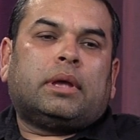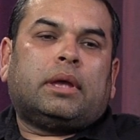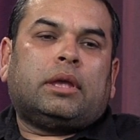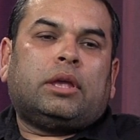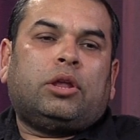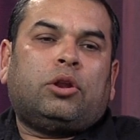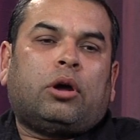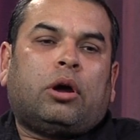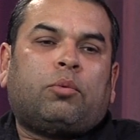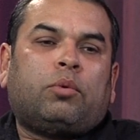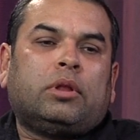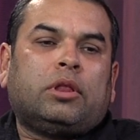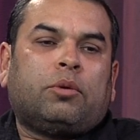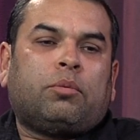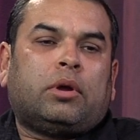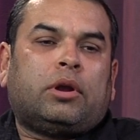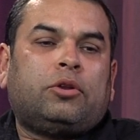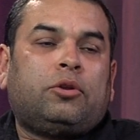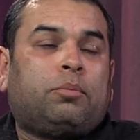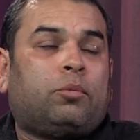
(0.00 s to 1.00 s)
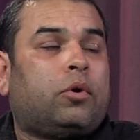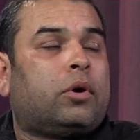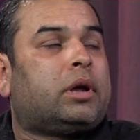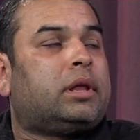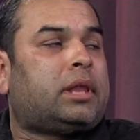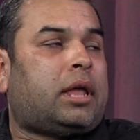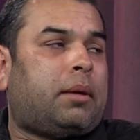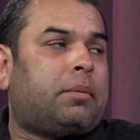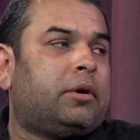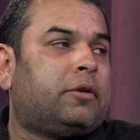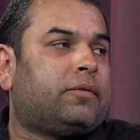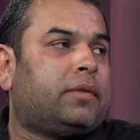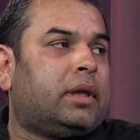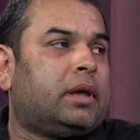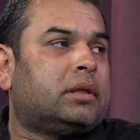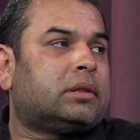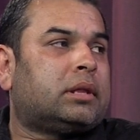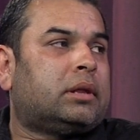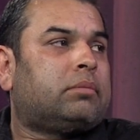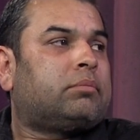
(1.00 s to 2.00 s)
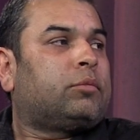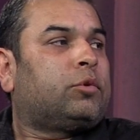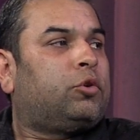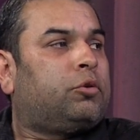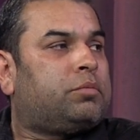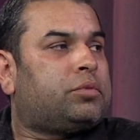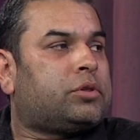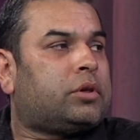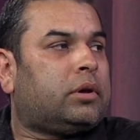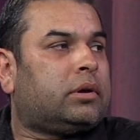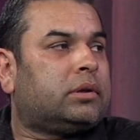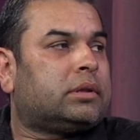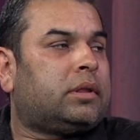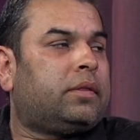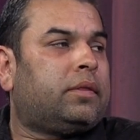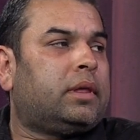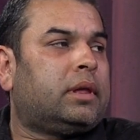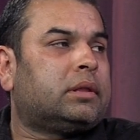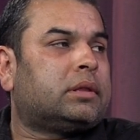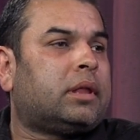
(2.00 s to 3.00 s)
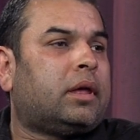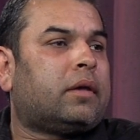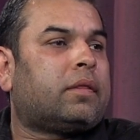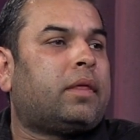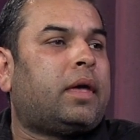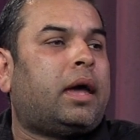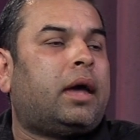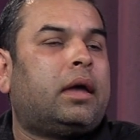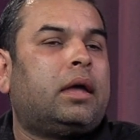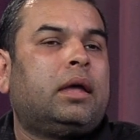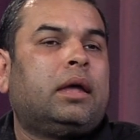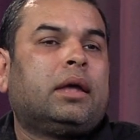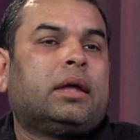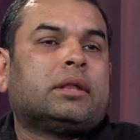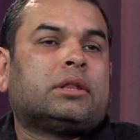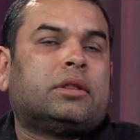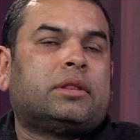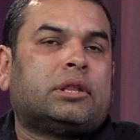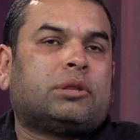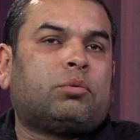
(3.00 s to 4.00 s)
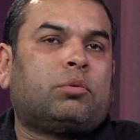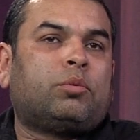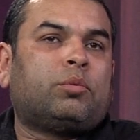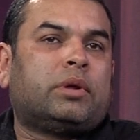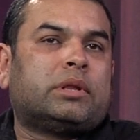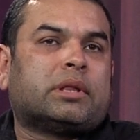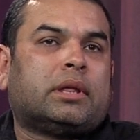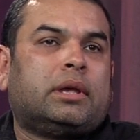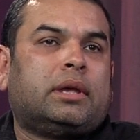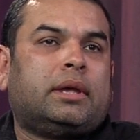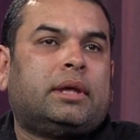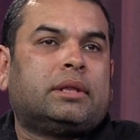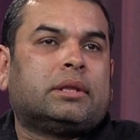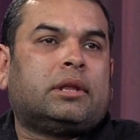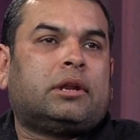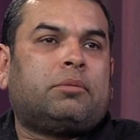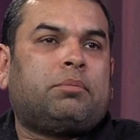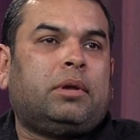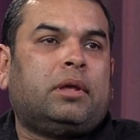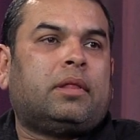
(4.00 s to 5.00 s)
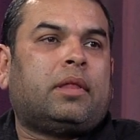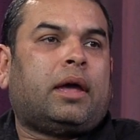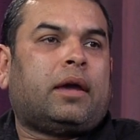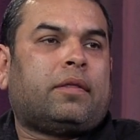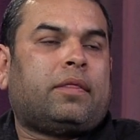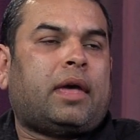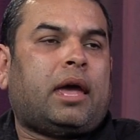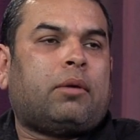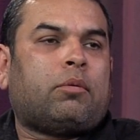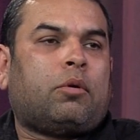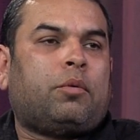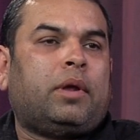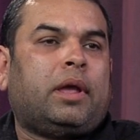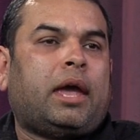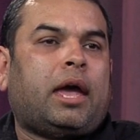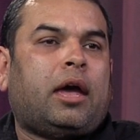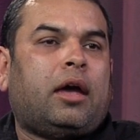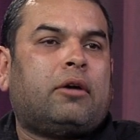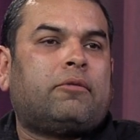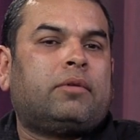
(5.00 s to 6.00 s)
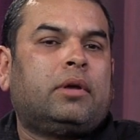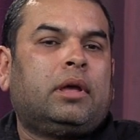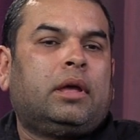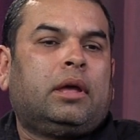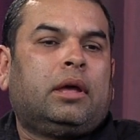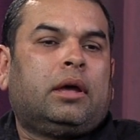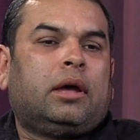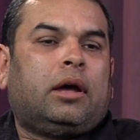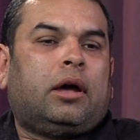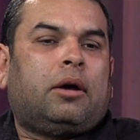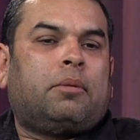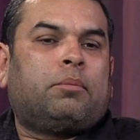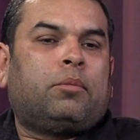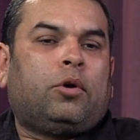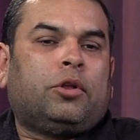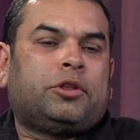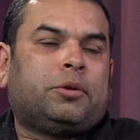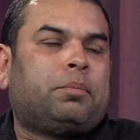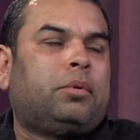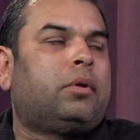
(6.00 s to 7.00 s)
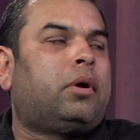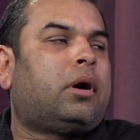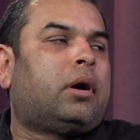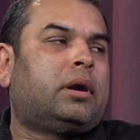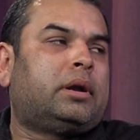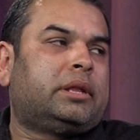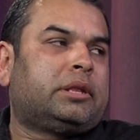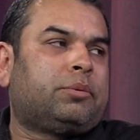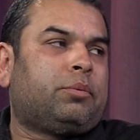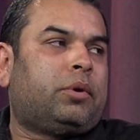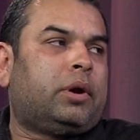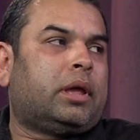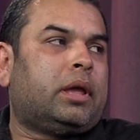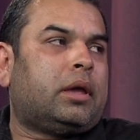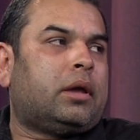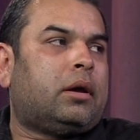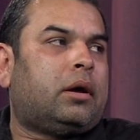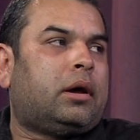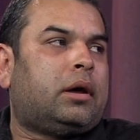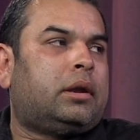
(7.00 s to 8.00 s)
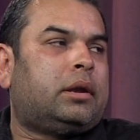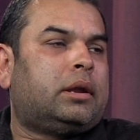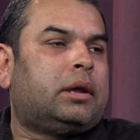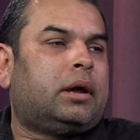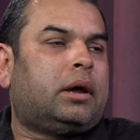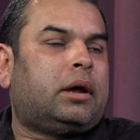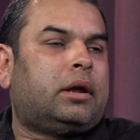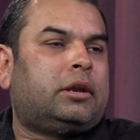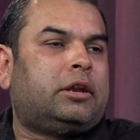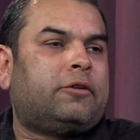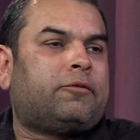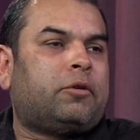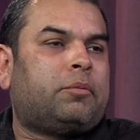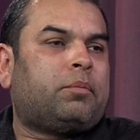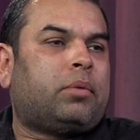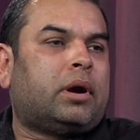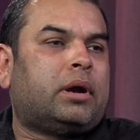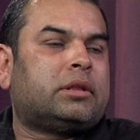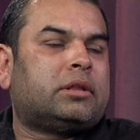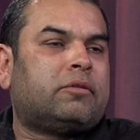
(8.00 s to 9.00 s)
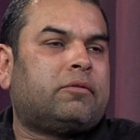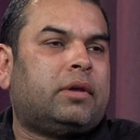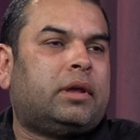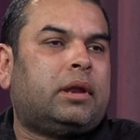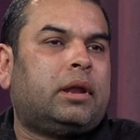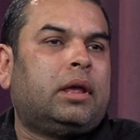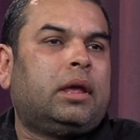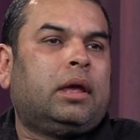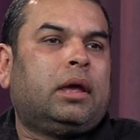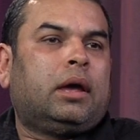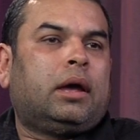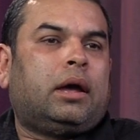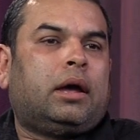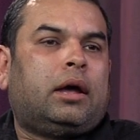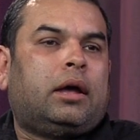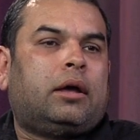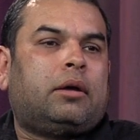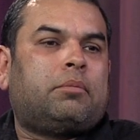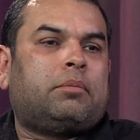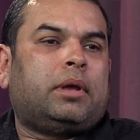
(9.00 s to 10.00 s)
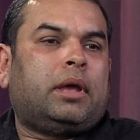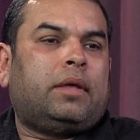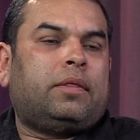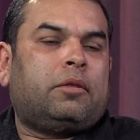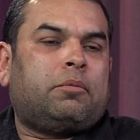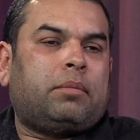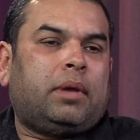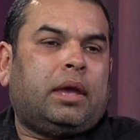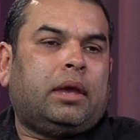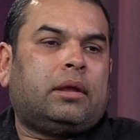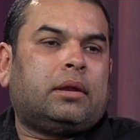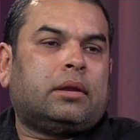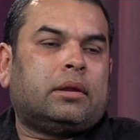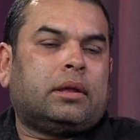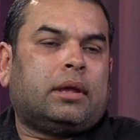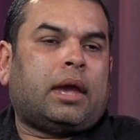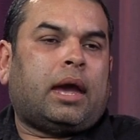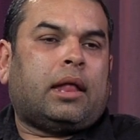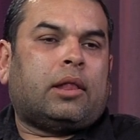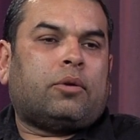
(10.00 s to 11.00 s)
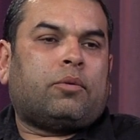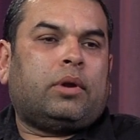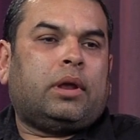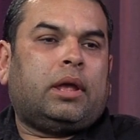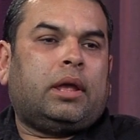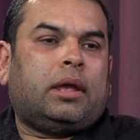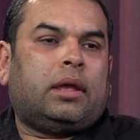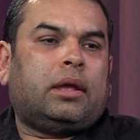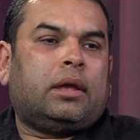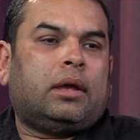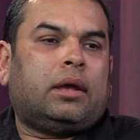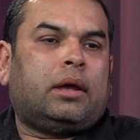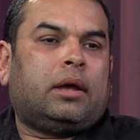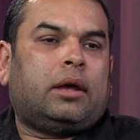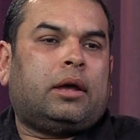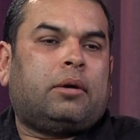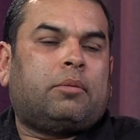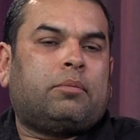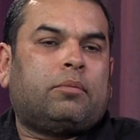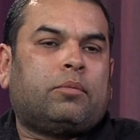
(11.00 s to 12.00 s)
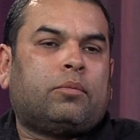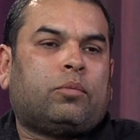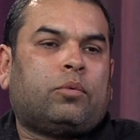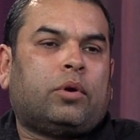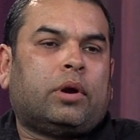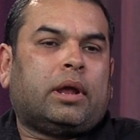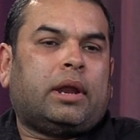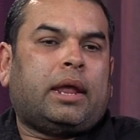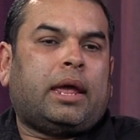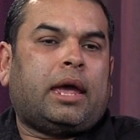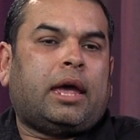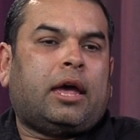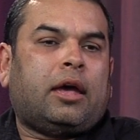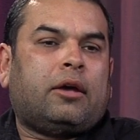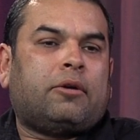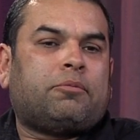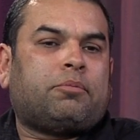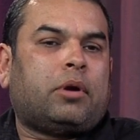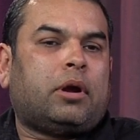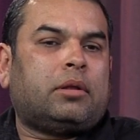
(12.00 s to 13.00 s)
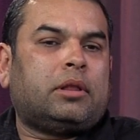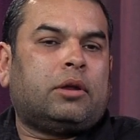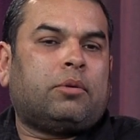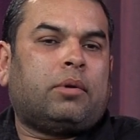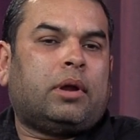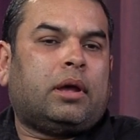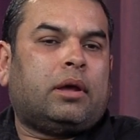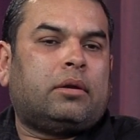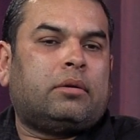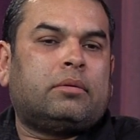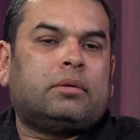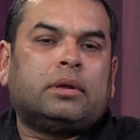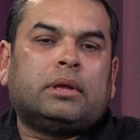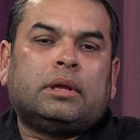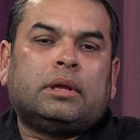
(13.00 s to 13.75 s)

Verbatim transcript: you know, I really want to do more collaborative things and group shows and things like that. So this one was is going to be like that, where we have uh, multiple artists working on on different parts of it. Um, in the main gallery, um, we're going to have probably around